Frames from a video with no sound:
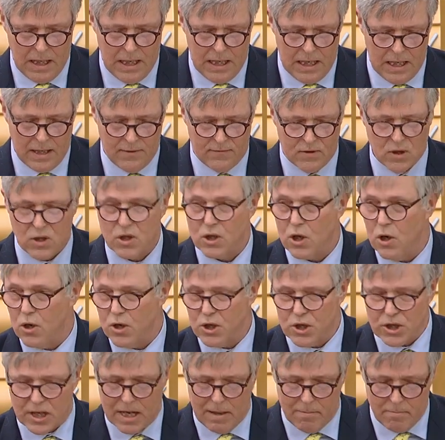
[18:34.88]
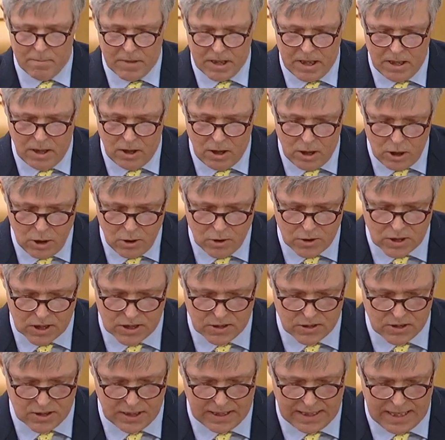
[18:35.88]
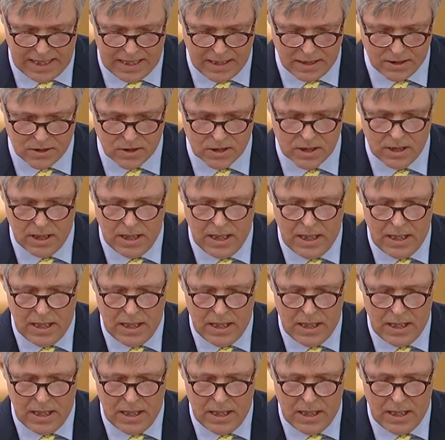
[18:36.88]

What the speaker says: If the Scottish Government loses the case,